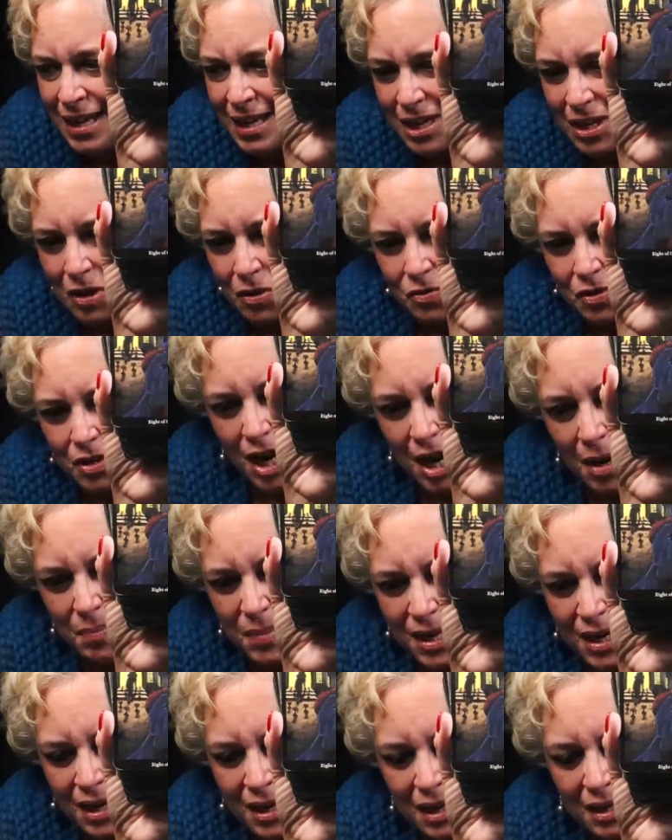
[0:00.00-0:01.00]
you know, not
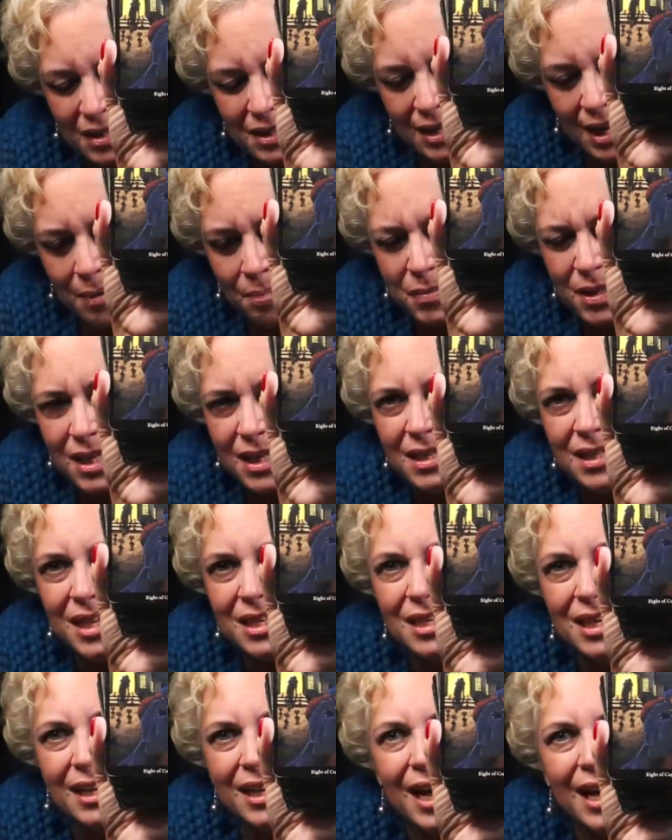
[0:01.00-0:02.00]
being accepted,
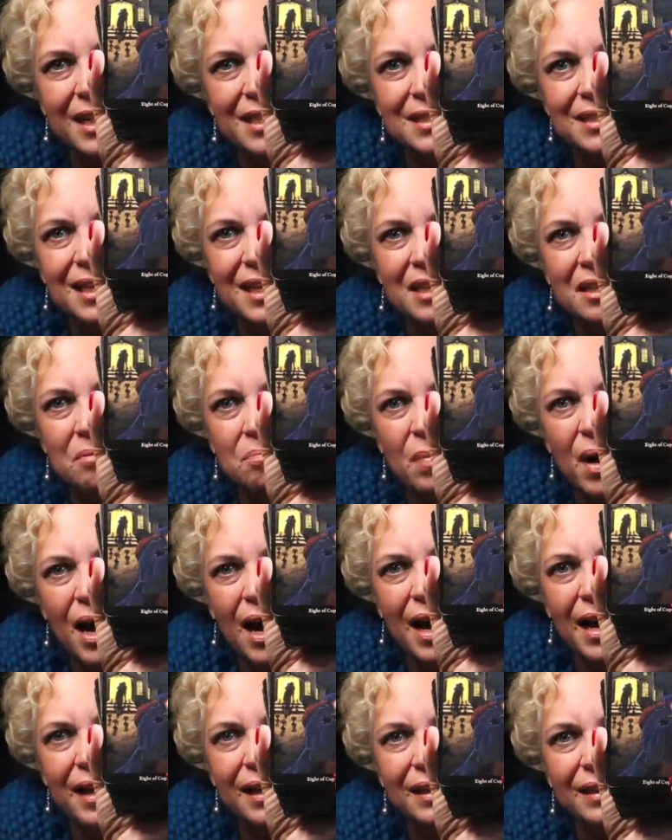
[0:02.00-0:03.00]
then you got to say
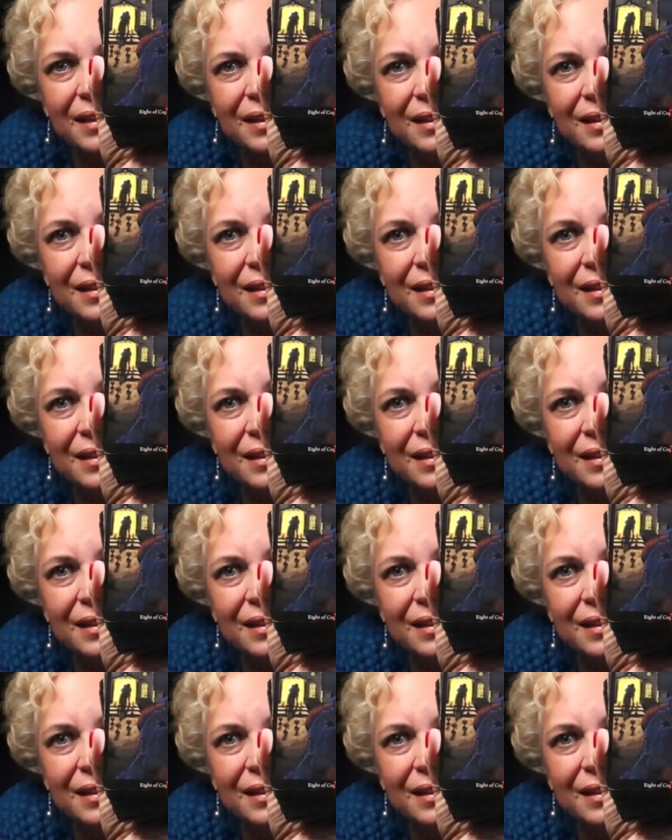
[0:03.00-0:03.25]
goodbye.